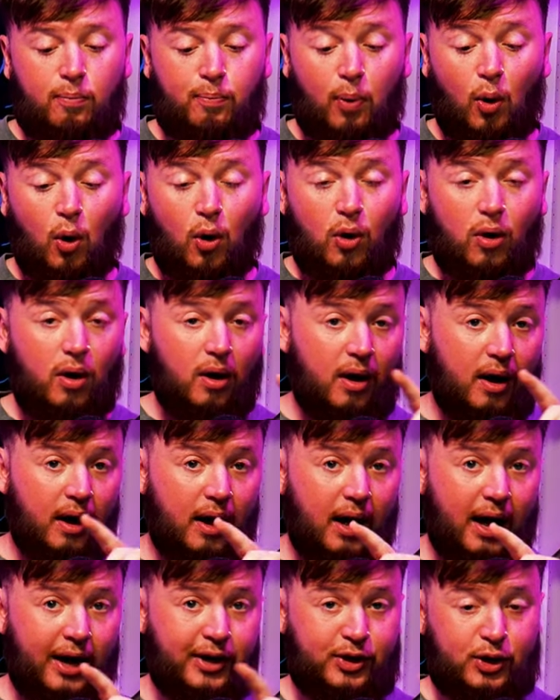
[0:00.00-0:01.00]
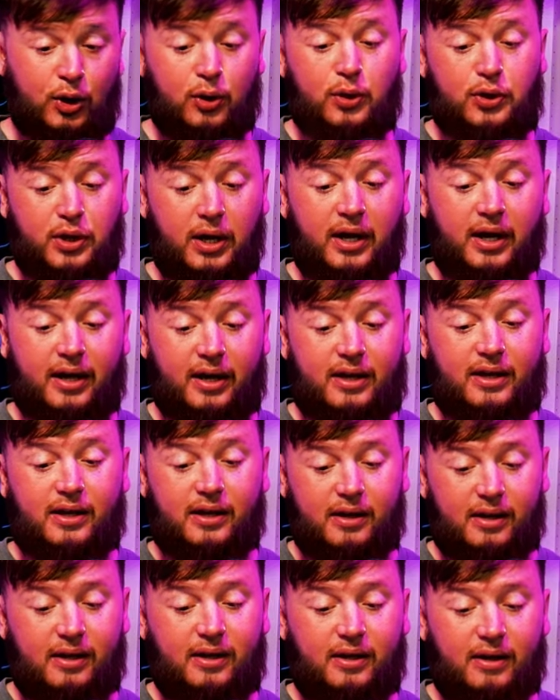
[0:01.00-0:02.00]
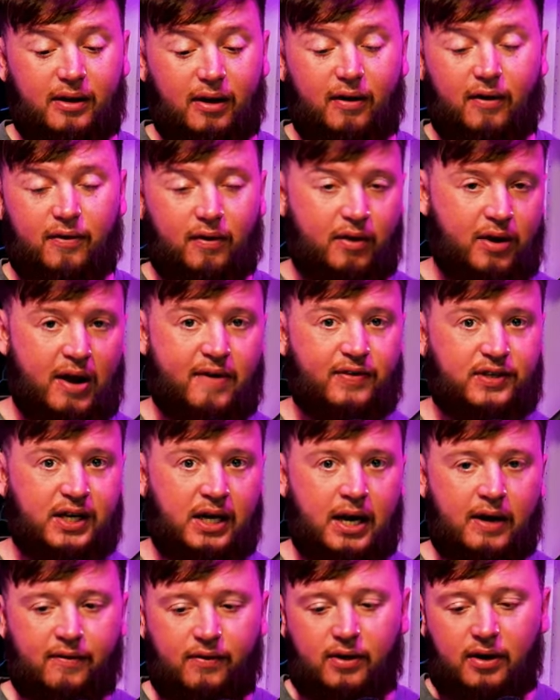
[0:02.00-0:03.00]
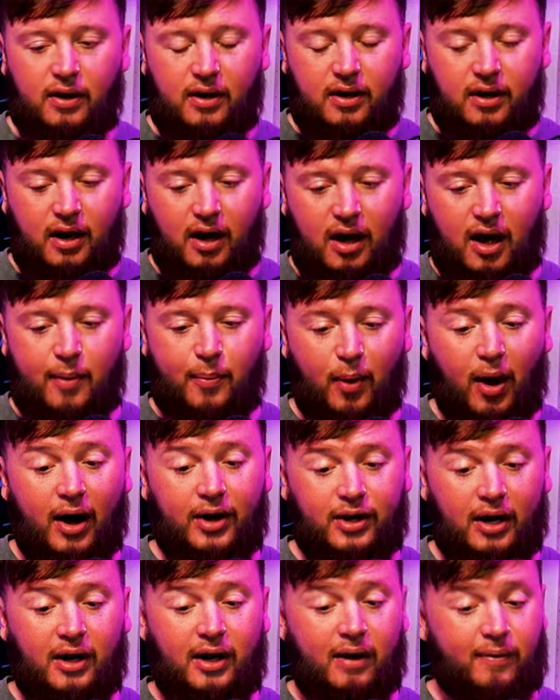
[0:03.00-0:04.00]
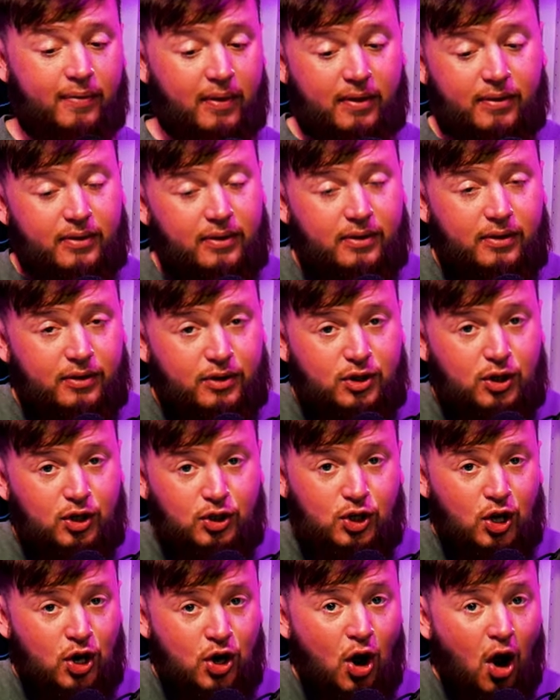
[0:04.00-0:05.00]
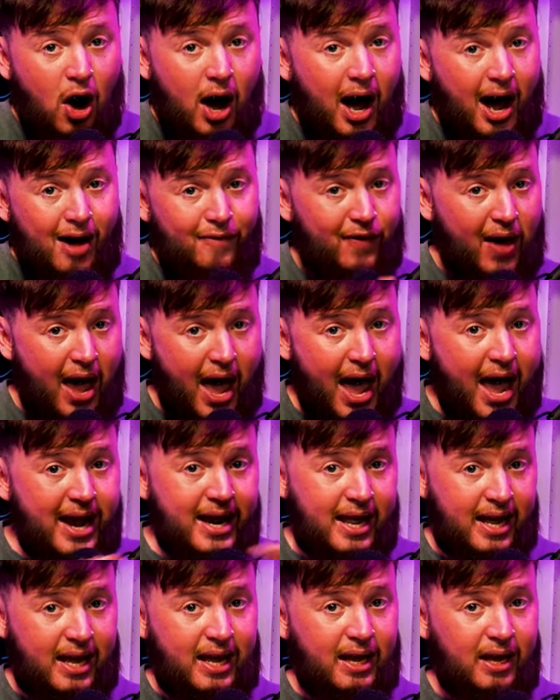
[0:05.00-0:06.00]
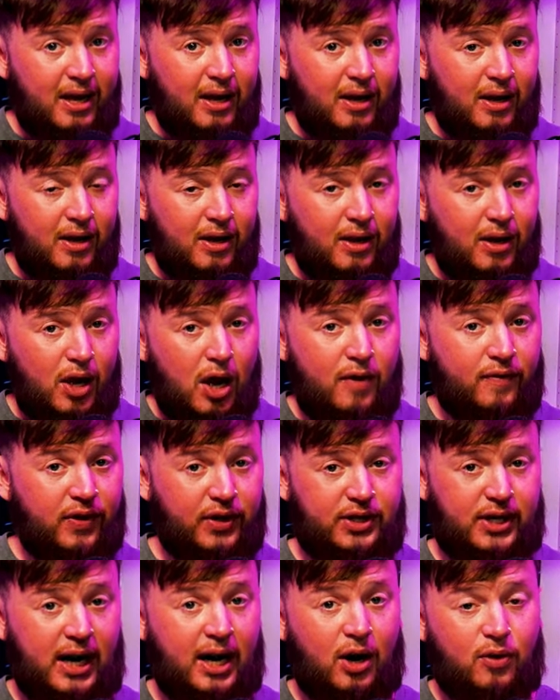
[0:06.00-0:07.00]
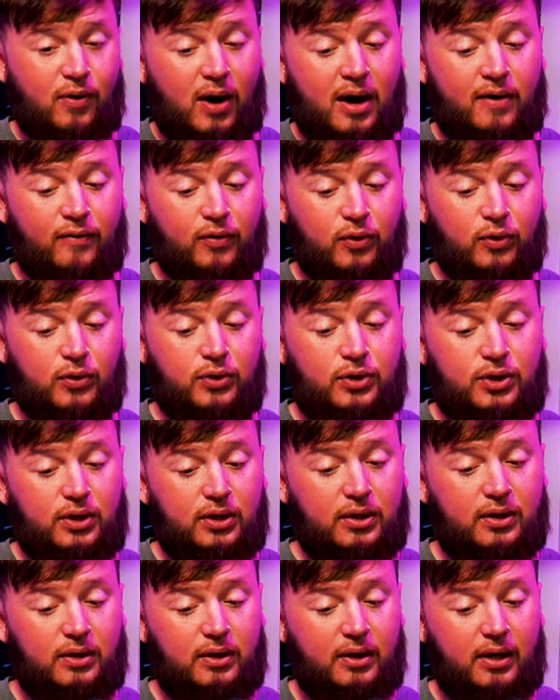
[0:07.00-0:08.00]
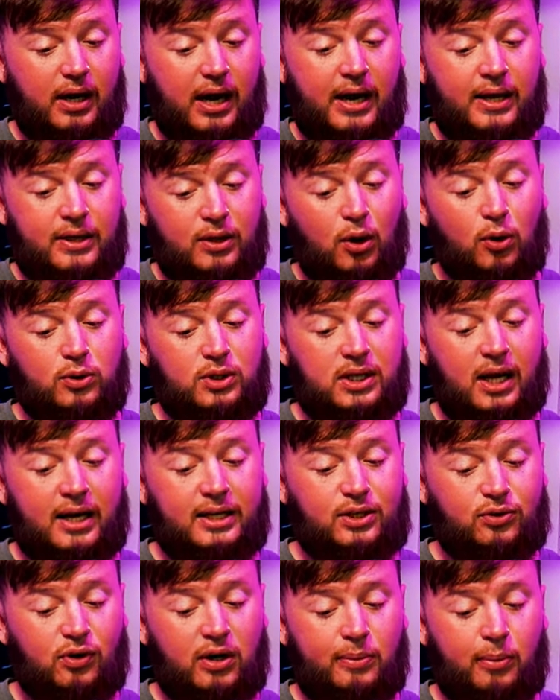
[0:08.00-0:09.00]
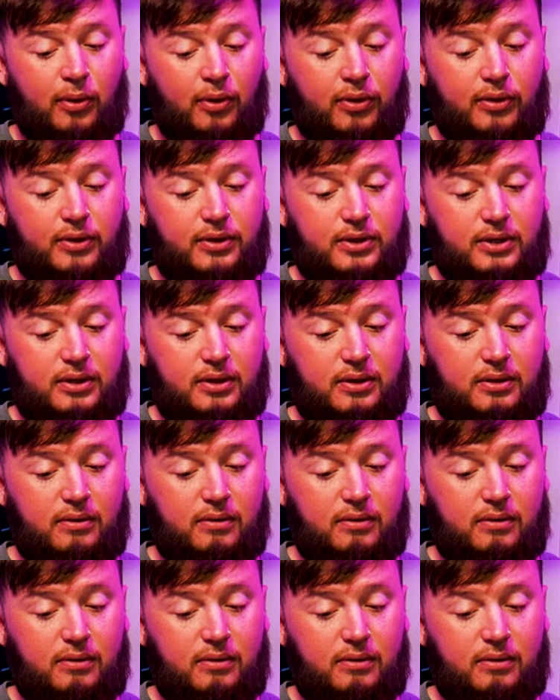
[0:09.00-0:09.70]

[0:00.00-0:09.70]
But I do think, never say never, but to not have any of your title rivals in those last 3 months,